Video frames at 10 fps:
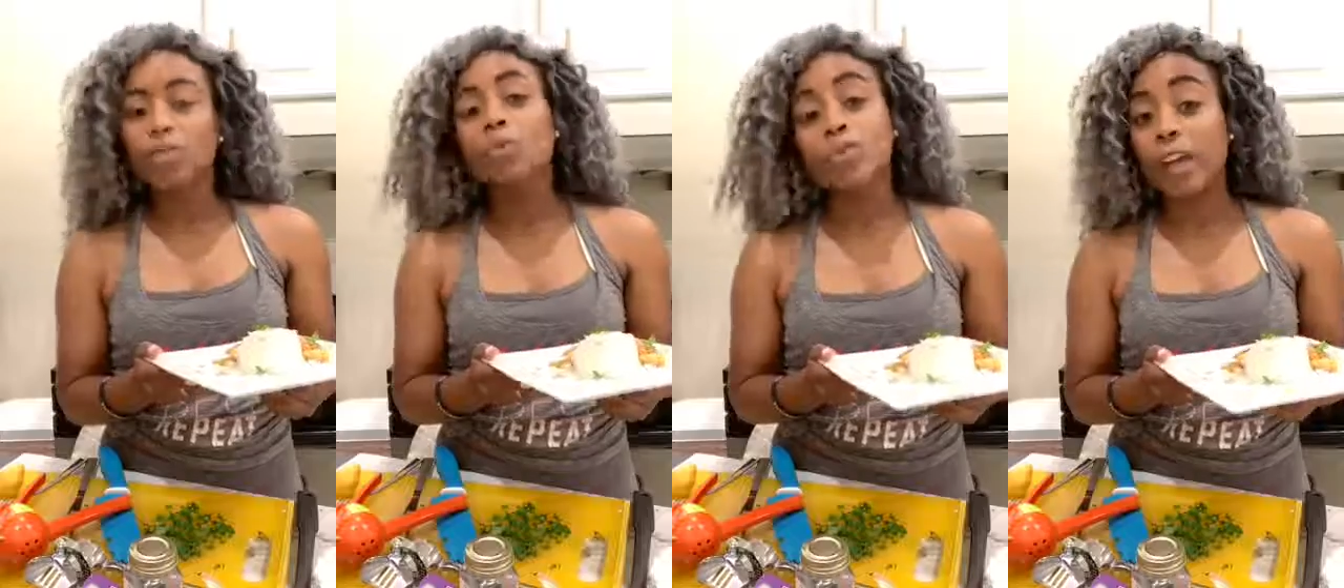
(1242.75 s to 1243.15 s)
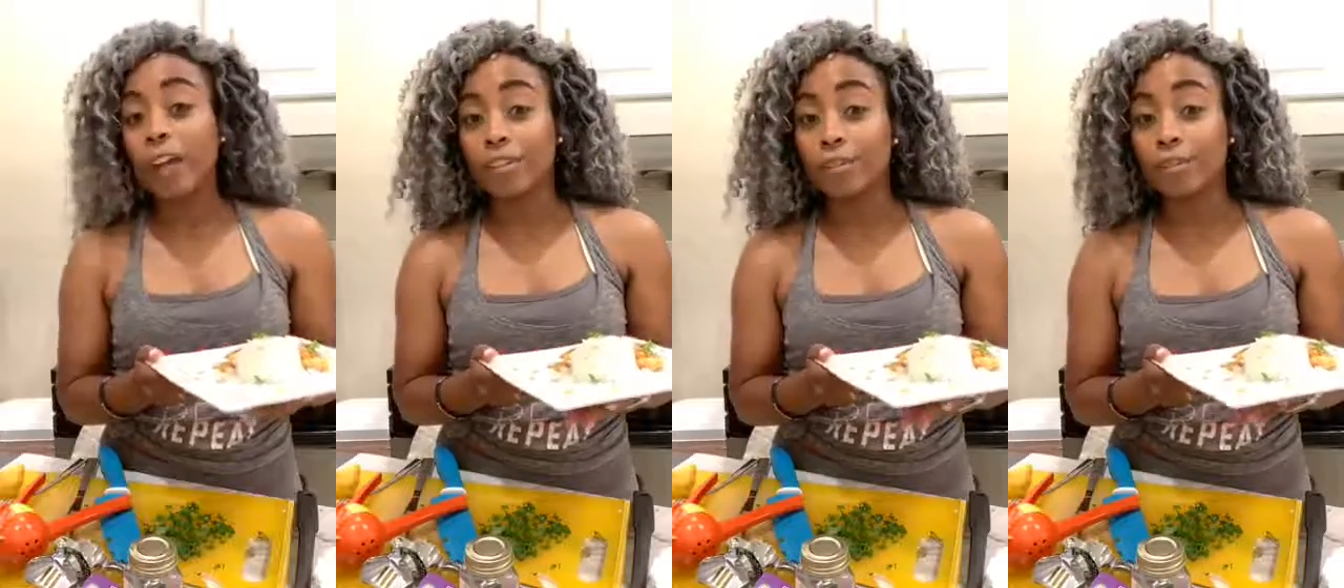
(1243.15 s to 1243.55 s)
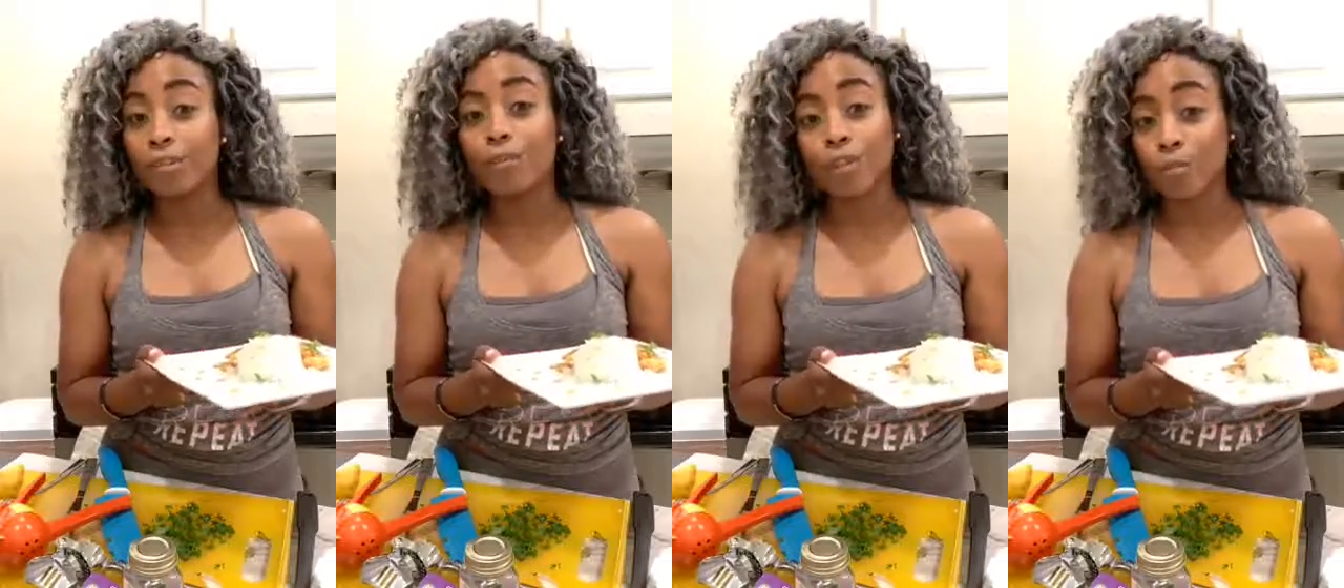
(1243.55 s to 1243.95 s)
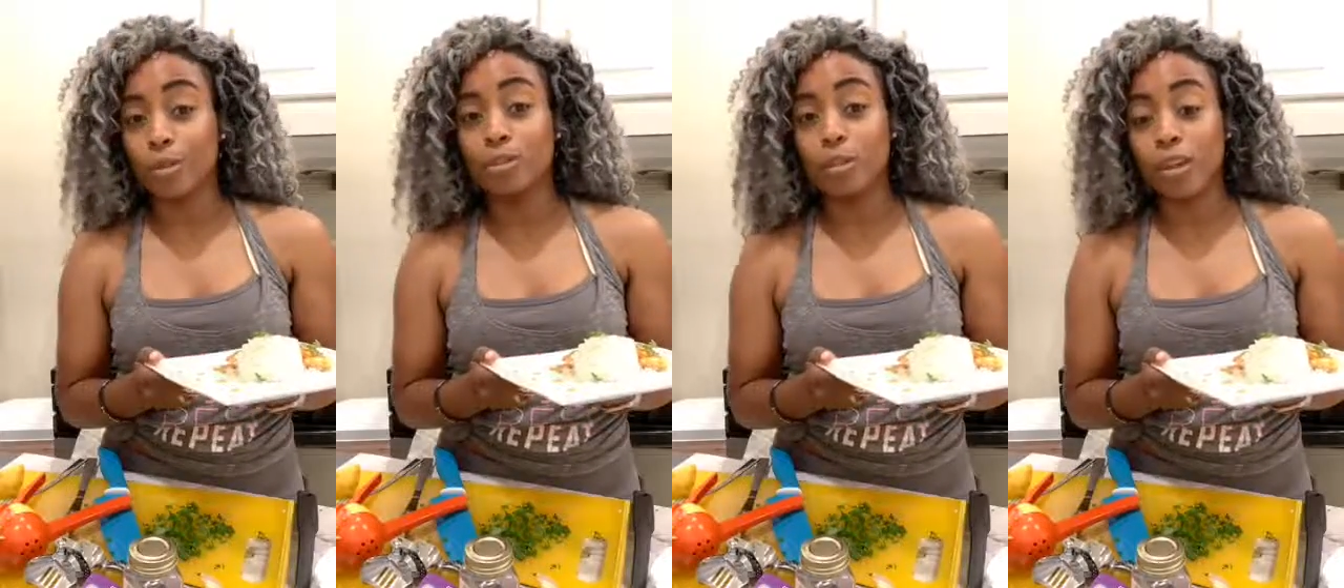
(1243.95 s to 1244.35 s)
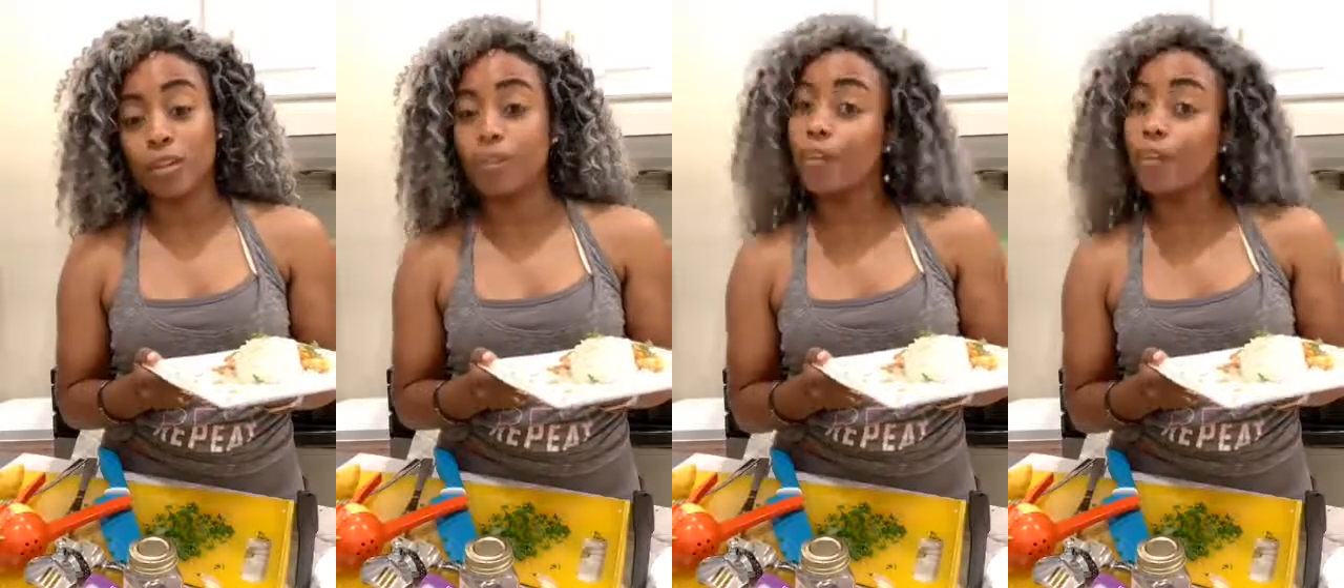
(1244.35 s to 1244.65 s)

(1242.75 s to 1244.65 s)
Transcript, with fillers: Do what you have to do for your mental health.